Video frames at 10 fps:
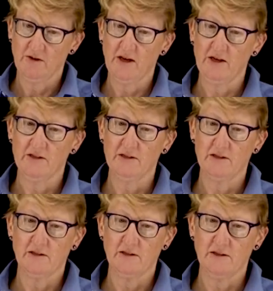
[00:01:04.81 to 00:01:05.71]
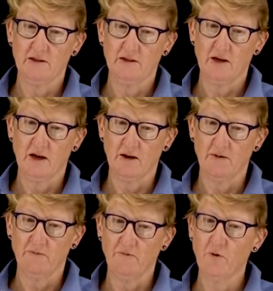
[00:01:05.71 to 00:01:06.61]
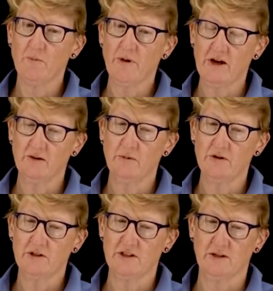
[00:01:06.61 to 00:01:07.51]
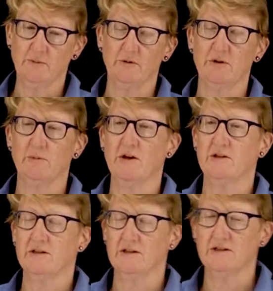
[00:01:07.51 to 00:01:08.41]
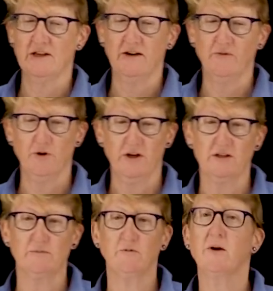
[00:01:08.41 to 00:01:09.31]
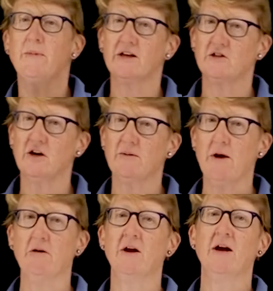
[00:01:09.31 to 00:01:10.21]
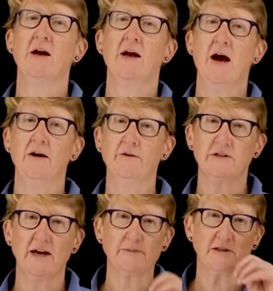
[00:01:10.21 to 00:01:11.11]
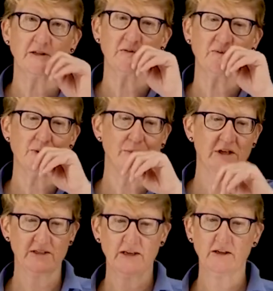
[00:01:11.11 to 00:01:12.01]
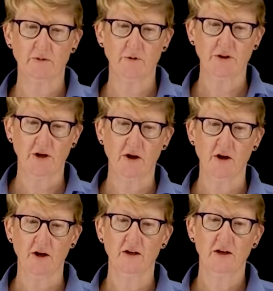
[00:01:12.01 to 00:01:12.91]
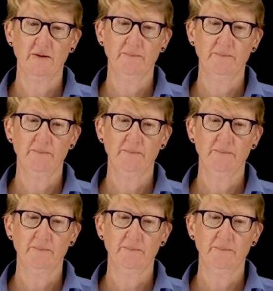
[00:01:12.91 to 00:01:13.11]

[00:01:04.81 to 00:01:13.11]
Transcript: that is formed by the immune system in response to the Staph aureus. We'll come back and talk about how those abscesses form and exactly what they are.